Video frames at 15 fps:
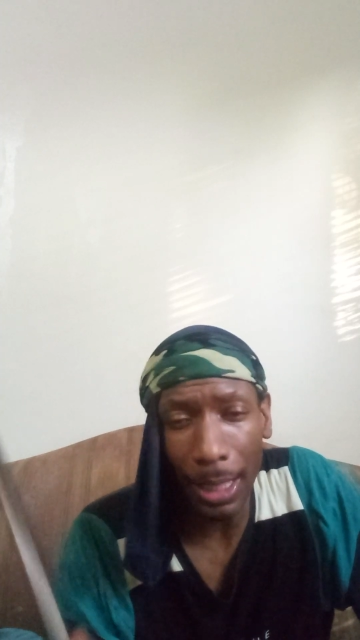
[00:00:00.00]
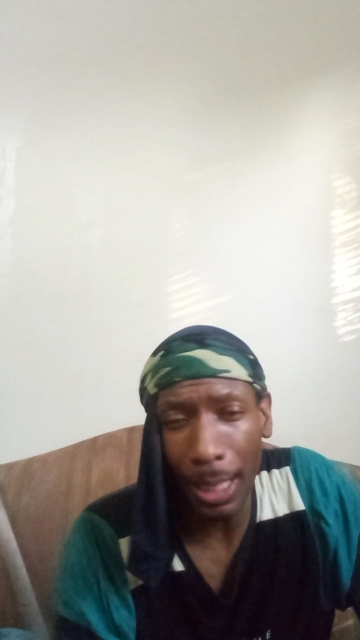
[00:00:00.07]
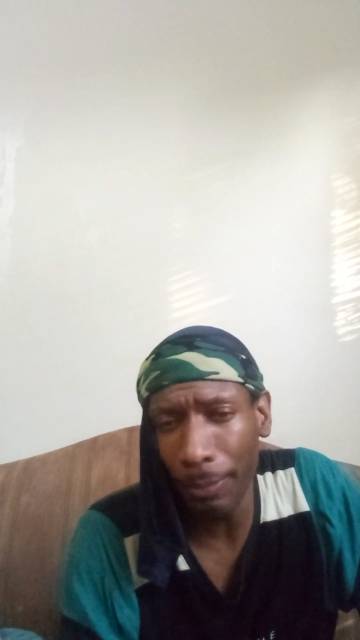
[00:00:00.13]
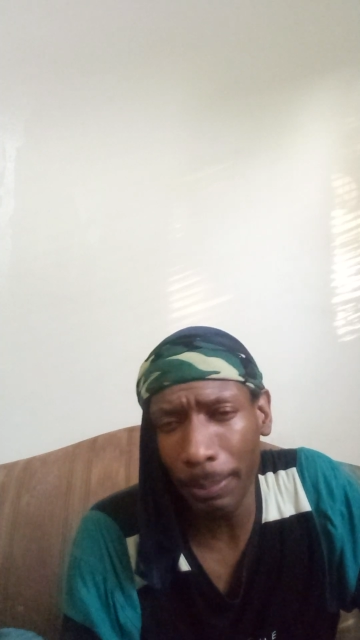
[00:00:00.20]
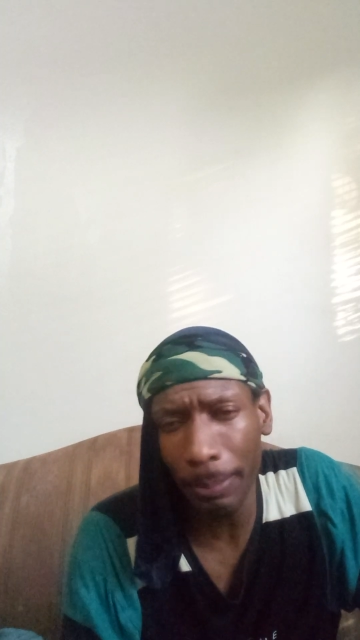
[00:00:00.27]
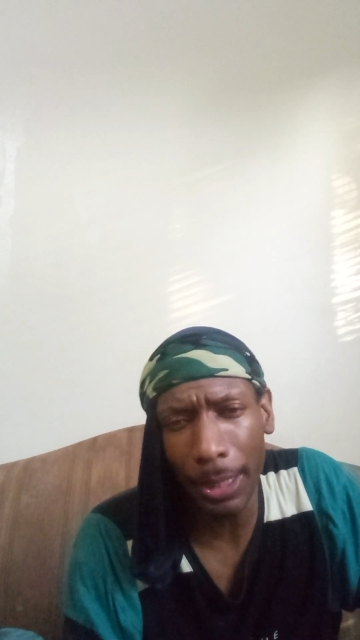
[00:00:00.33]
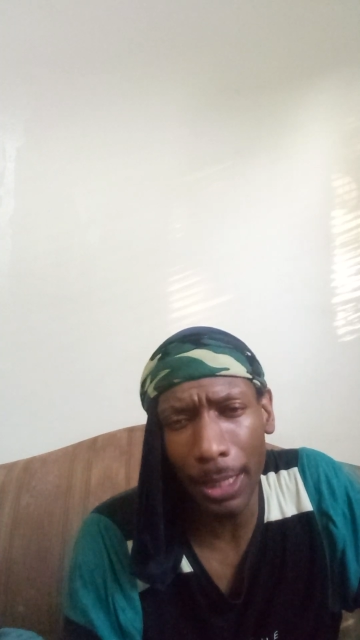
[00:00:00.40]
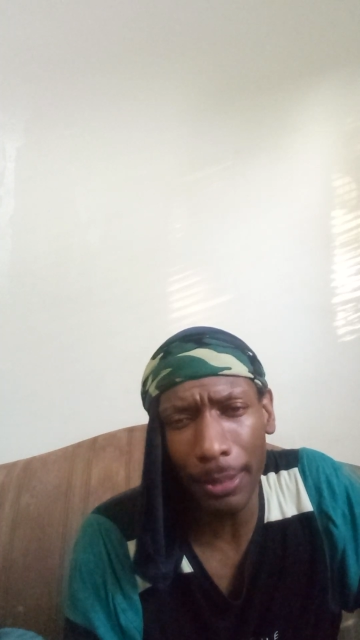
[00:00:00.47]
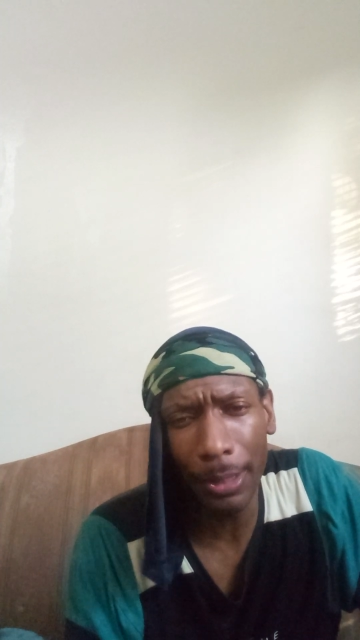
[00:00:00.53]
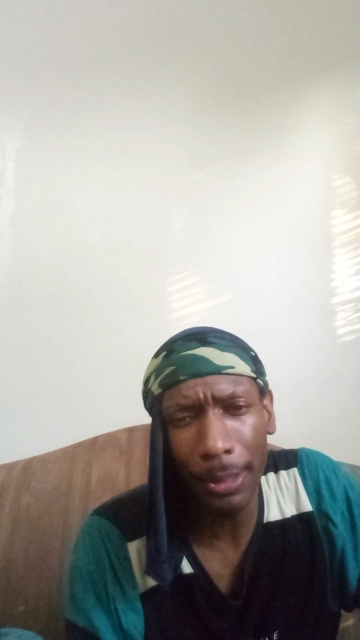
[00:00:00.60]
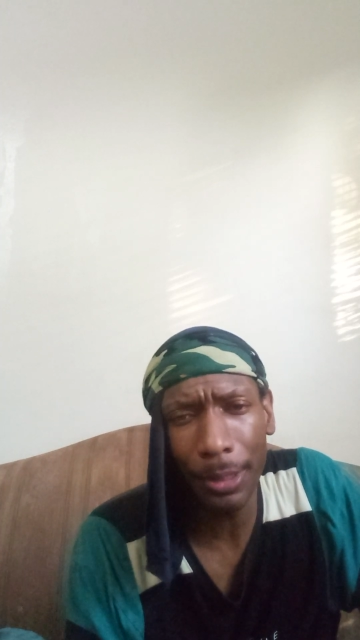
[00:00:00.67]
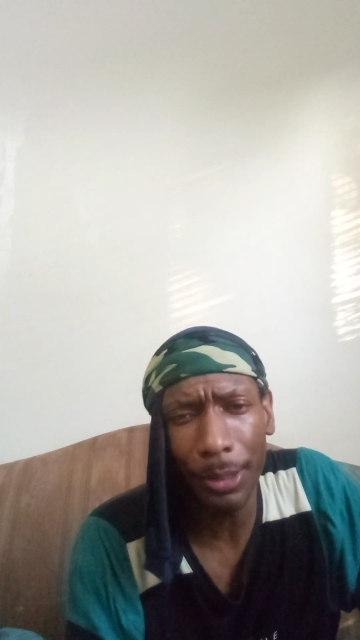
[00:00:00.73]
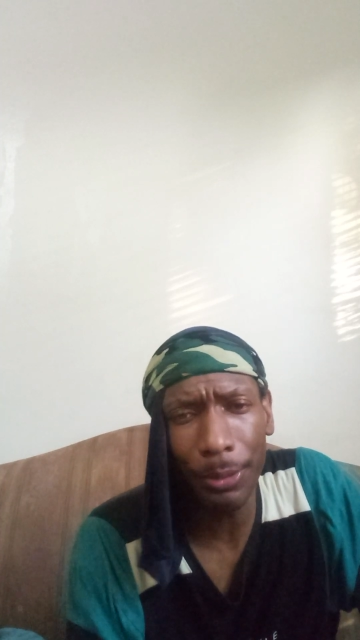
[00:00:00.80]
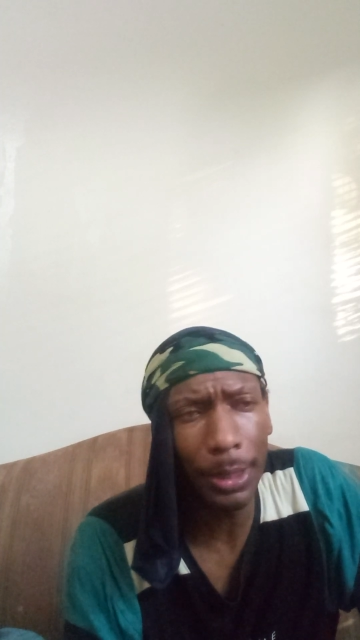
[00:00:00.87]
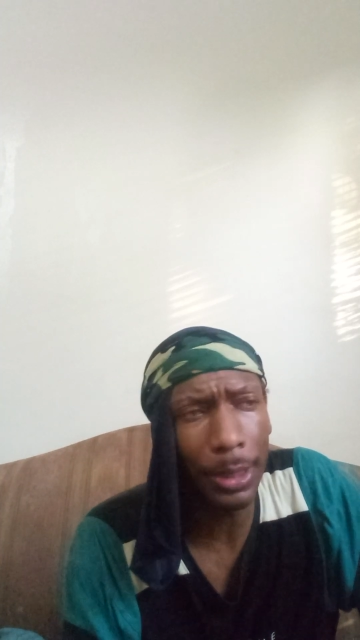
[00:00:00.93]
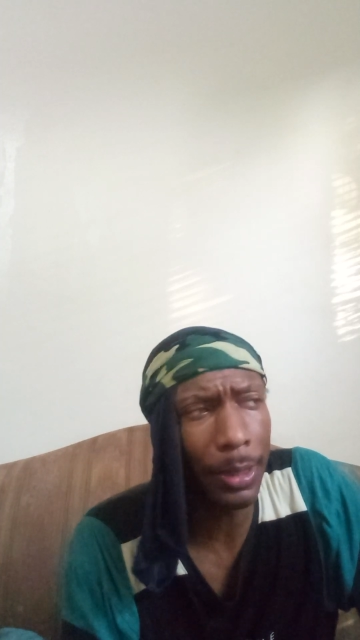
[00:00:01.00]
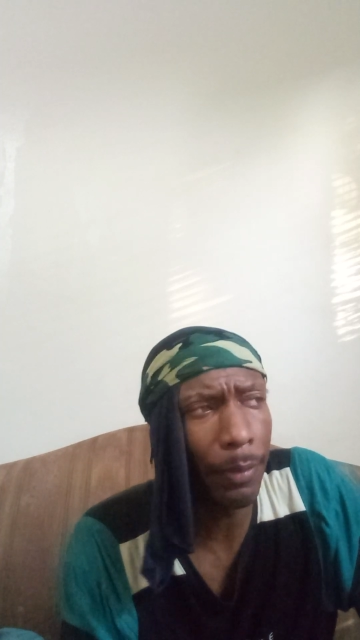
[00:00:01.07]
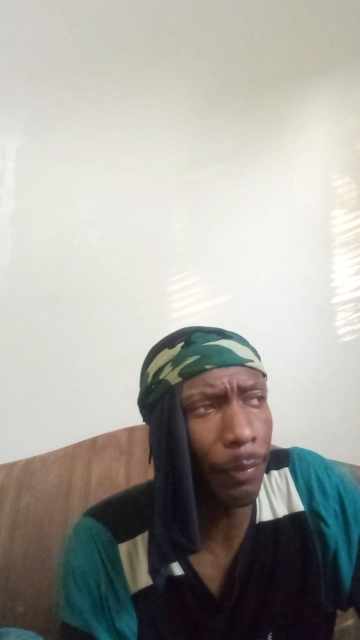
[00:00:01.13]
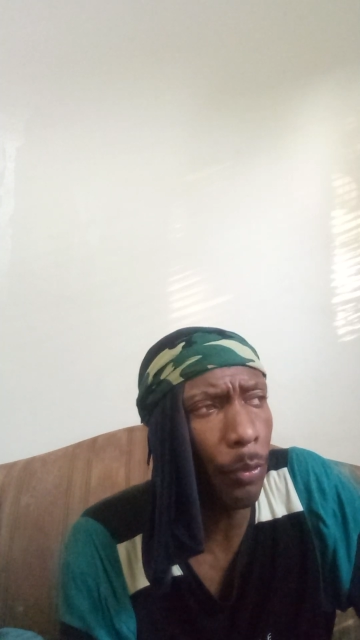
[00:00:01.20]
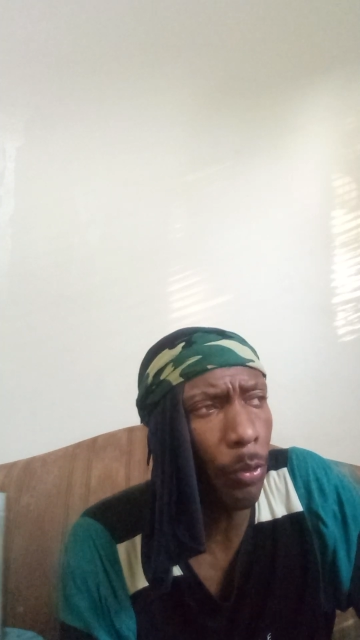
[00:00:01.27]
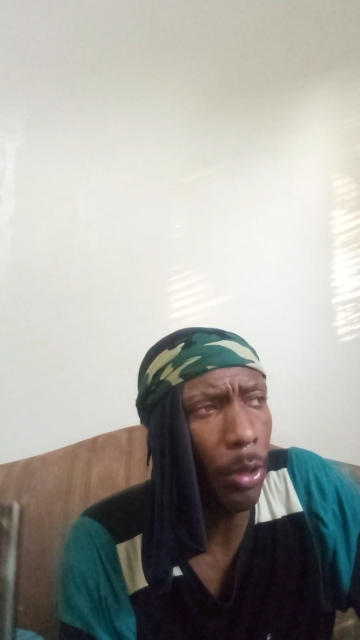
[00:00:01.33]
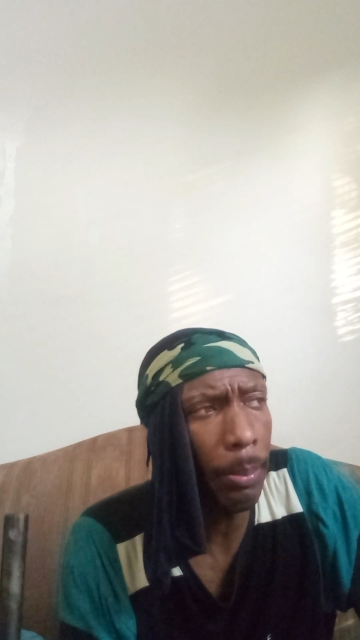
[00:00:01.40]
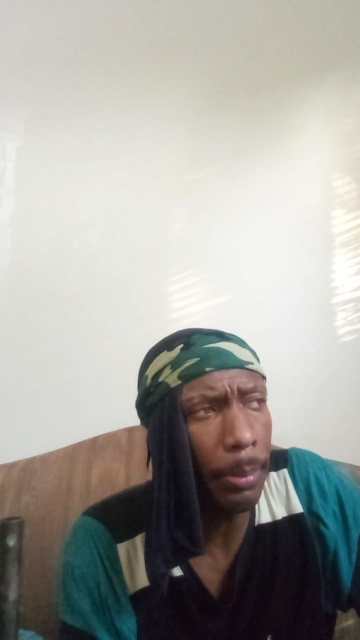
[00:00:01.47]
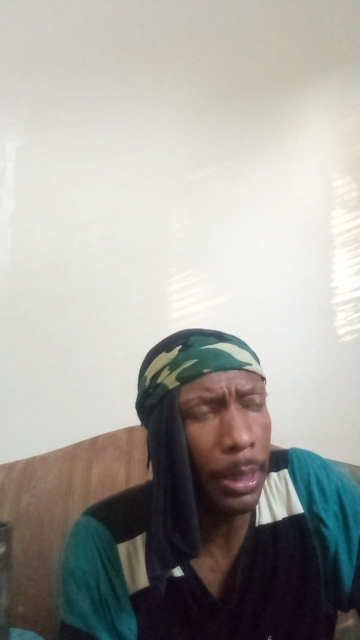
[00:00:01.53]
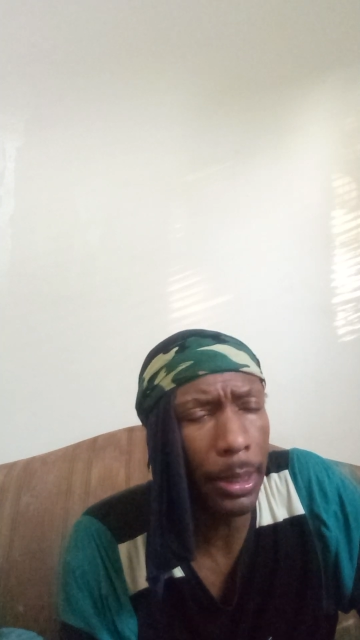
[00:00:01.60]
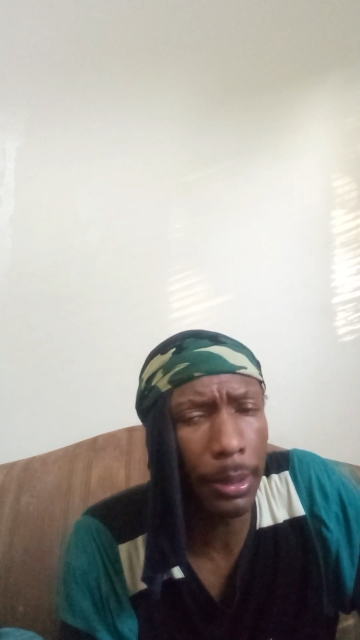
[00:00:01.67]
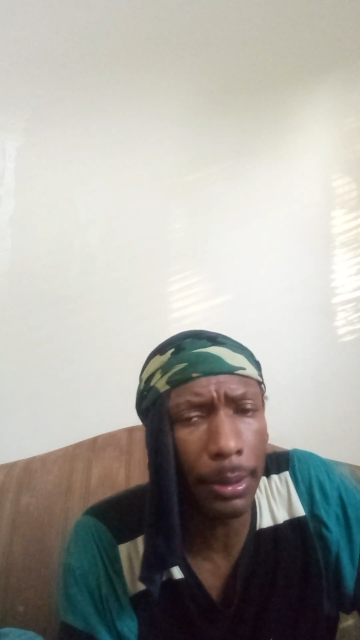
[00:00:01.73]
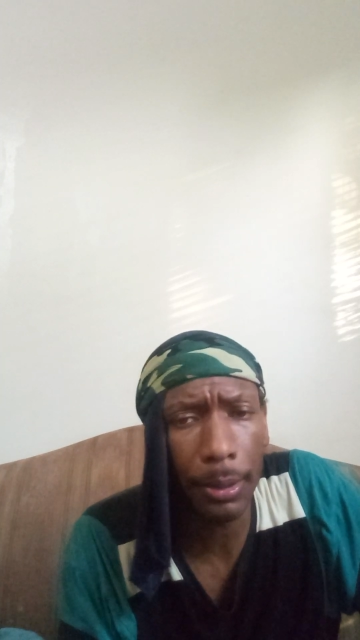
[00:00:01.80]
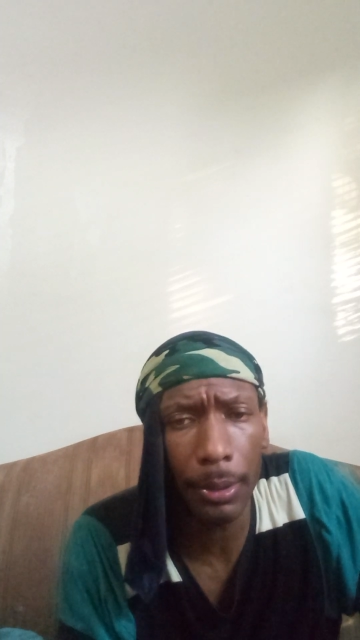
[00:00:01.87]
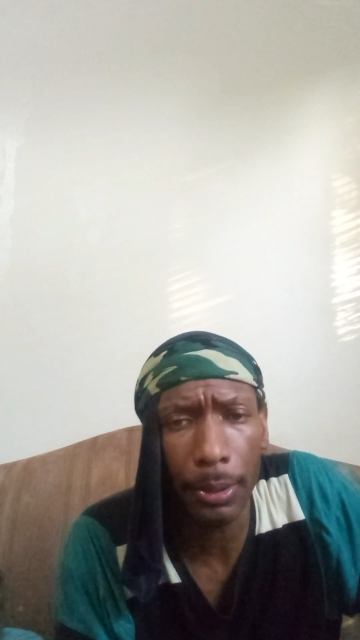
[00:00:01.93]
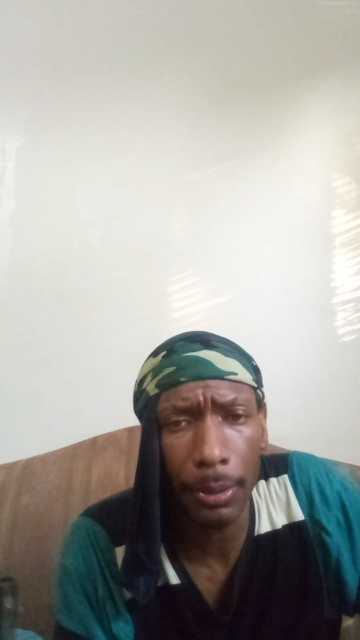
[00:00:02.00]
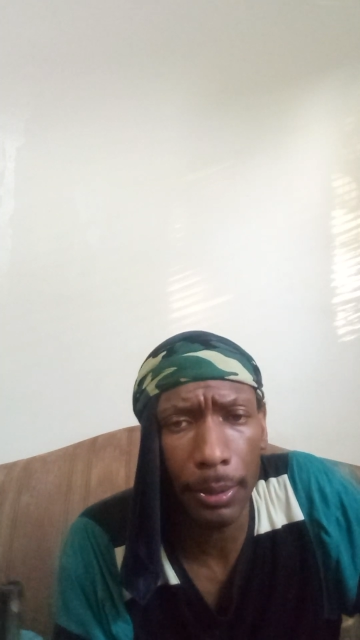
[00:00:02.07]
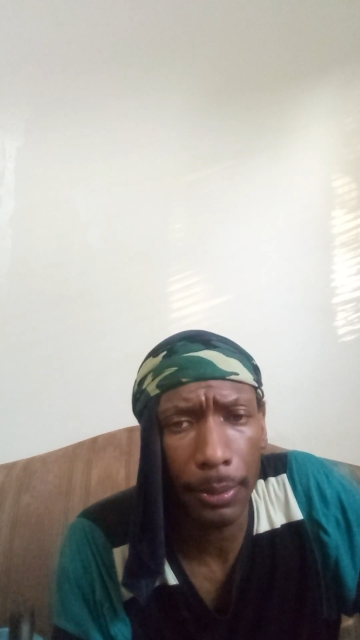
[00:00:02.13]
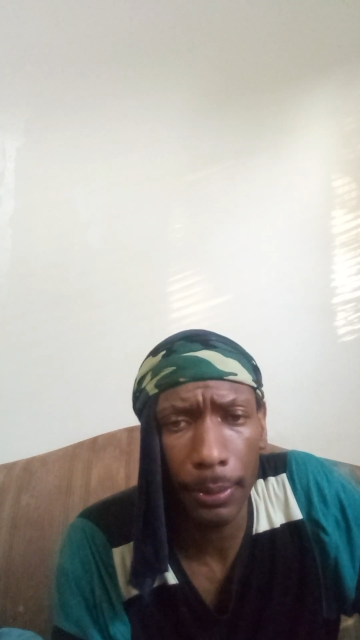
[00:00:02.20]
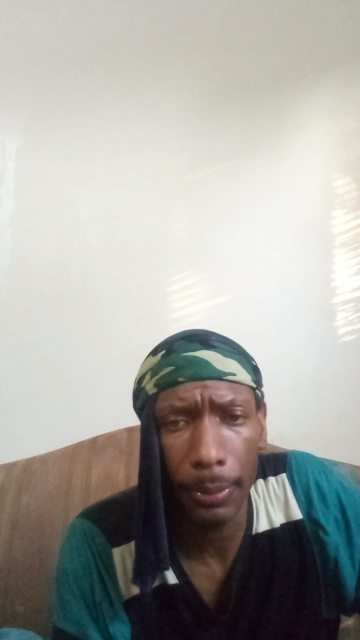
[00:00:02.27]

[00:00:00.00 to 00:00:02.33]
I haven't been out there in the streets in 4 months.